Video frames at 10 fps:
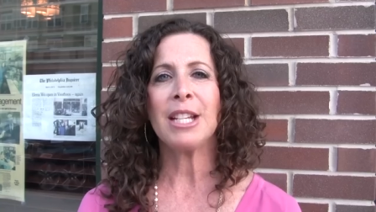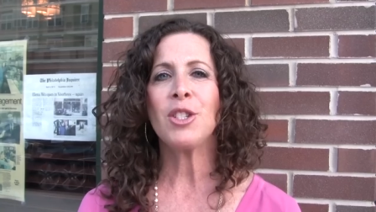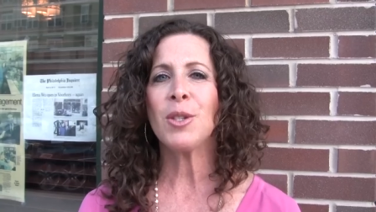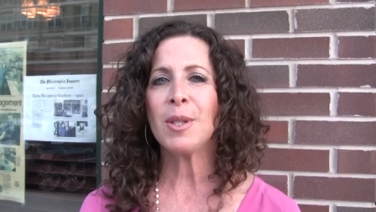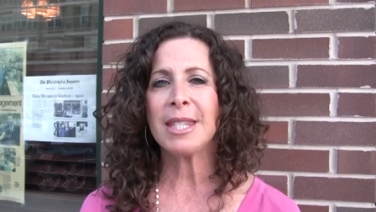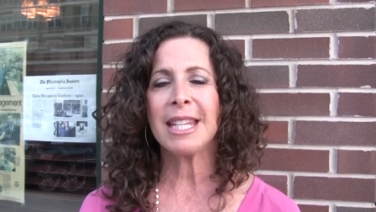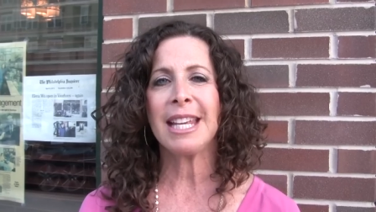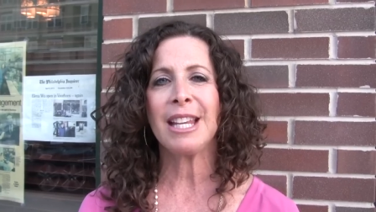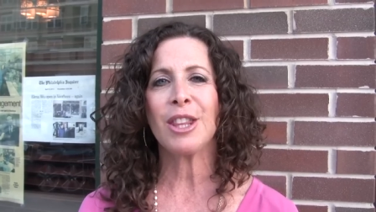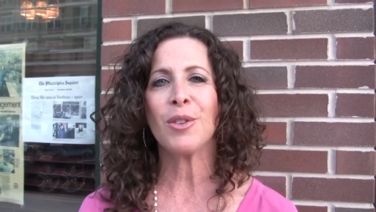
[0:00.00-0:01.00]
I do
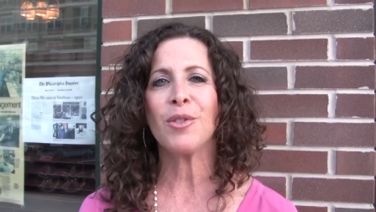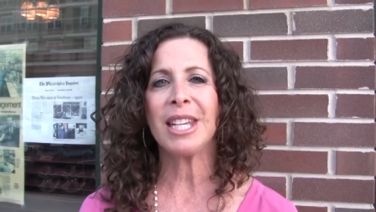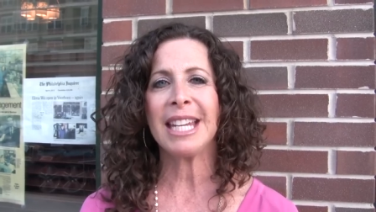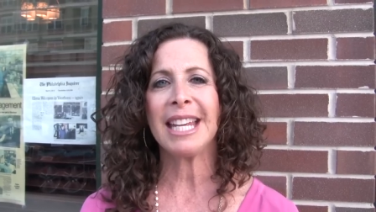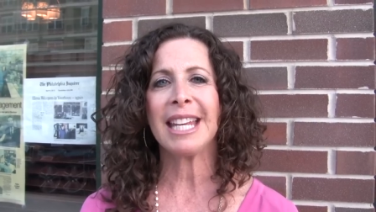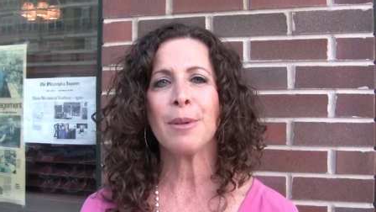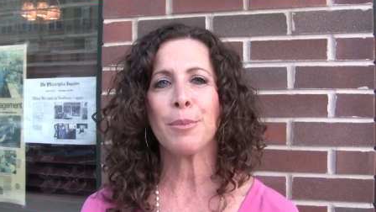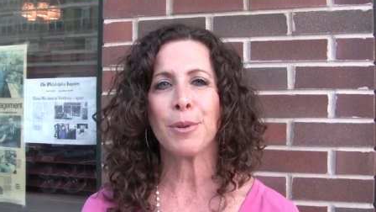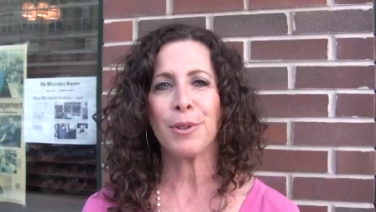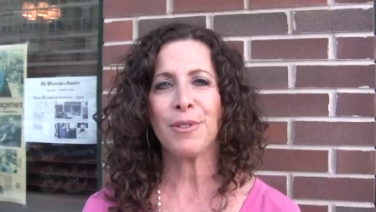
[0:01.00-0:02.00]
see the reading
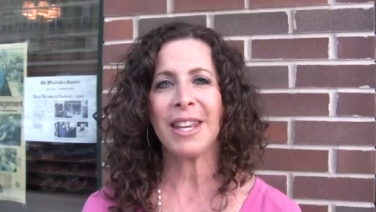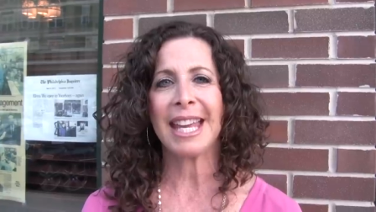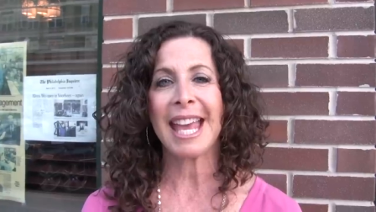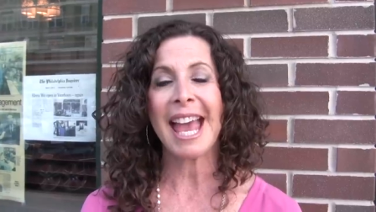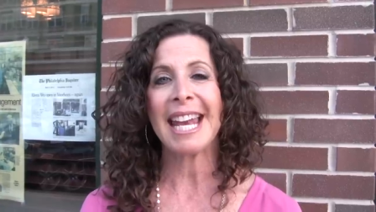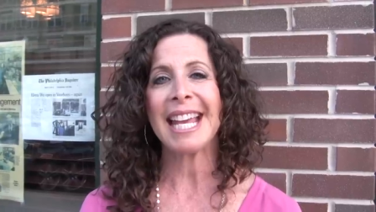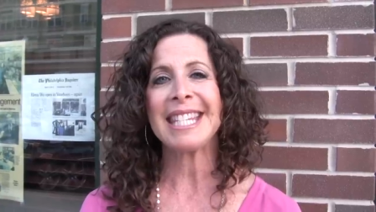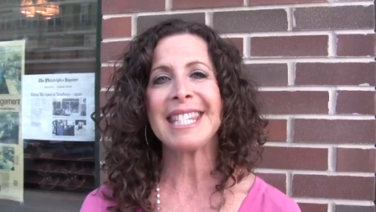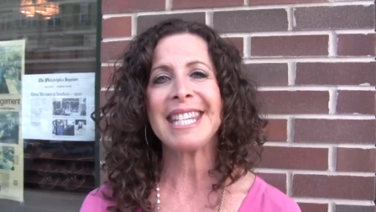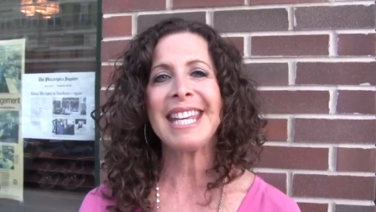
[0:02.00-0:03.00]
improving and I
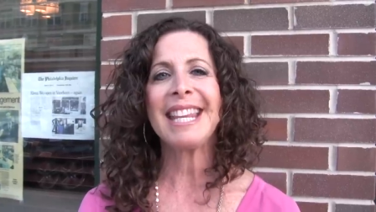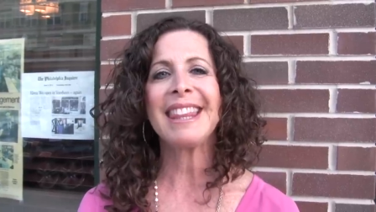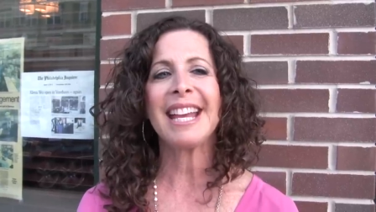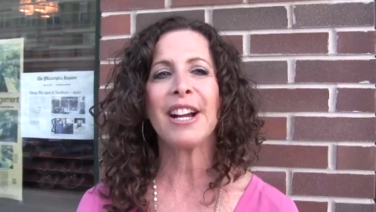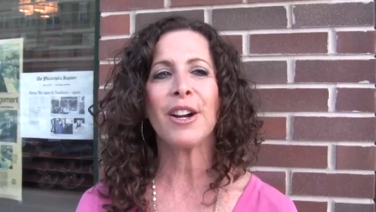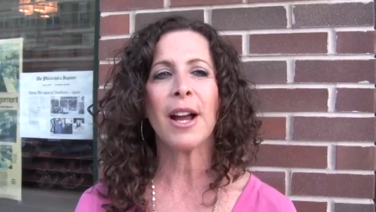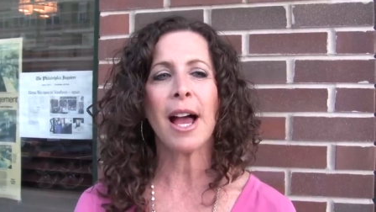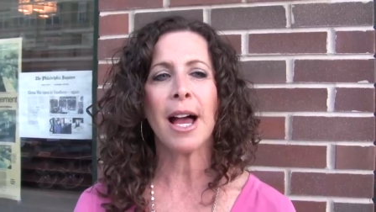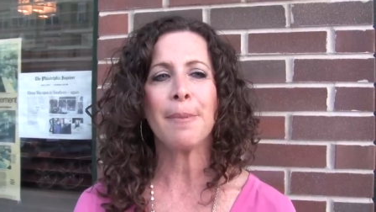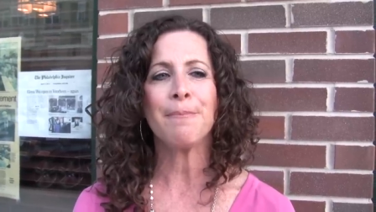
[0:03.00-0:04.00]
see their
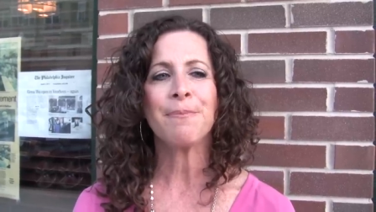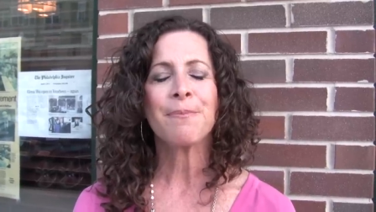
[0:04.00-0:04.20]
um,